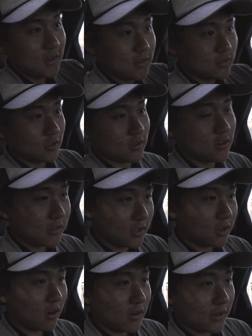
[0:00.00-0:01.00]
So literally the
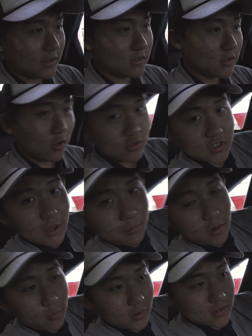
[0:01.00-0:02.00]
car like goes up
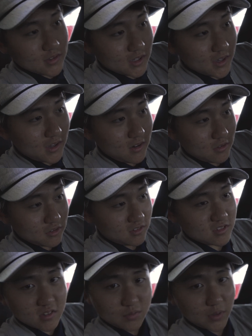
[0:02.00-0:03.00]
on one side using
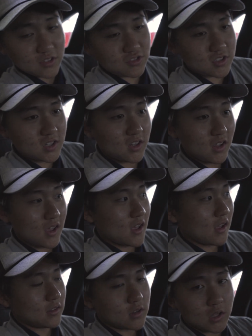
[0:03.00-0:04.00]
suspension
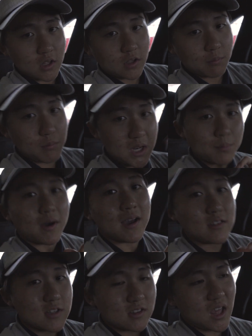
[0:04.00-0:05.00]
to
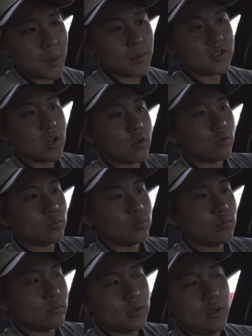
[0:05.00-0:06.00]
minimize the damage that will
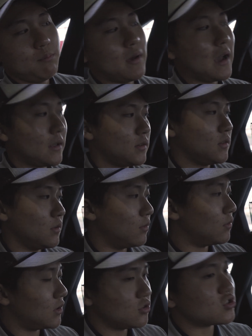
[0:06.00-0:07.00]
impact
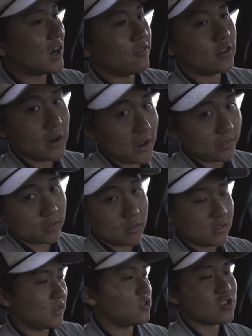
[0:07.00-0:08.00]
the driver and
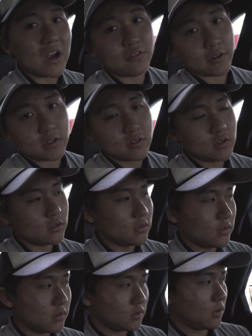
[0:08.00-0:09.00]
the
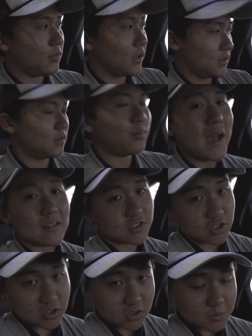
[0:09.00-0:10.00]

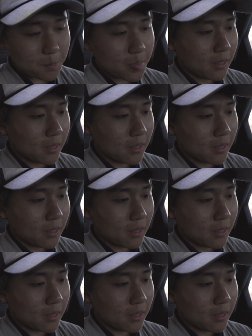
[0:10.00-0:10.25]
passengers.